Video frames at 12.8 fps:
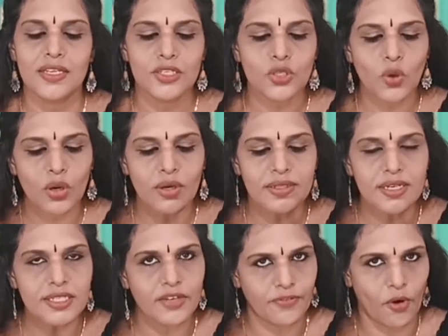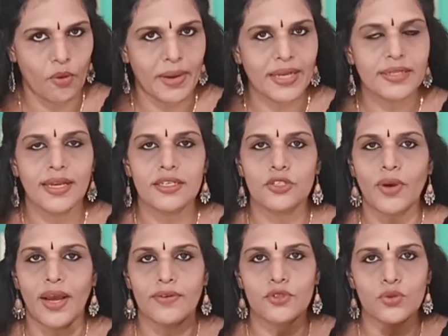So there is a format that you
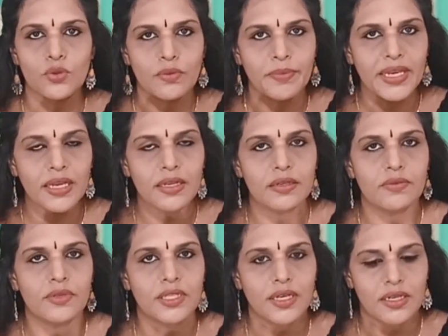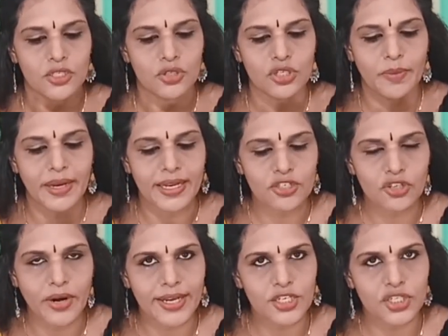have to begin with a suitable
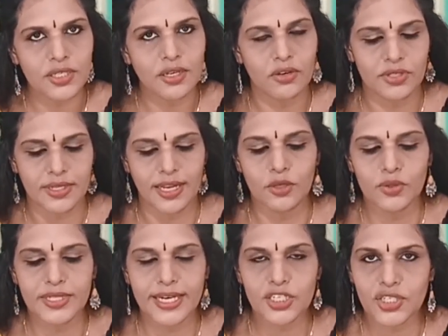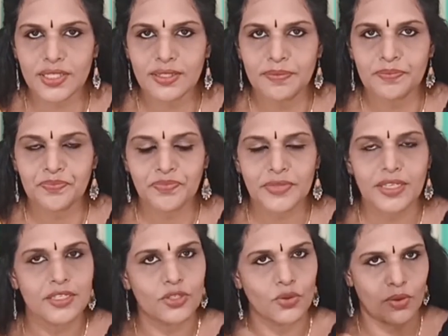introduction or salutation.
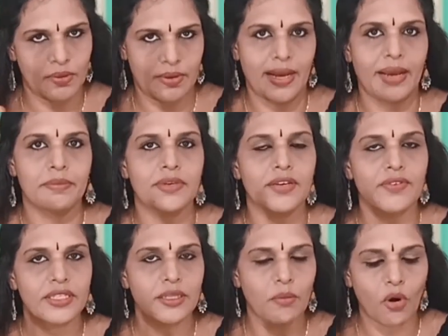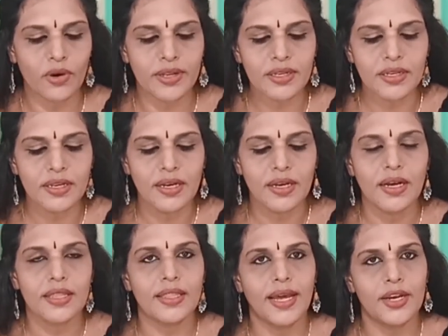So I am giving the model,
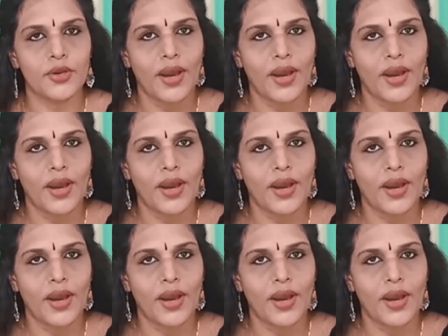then you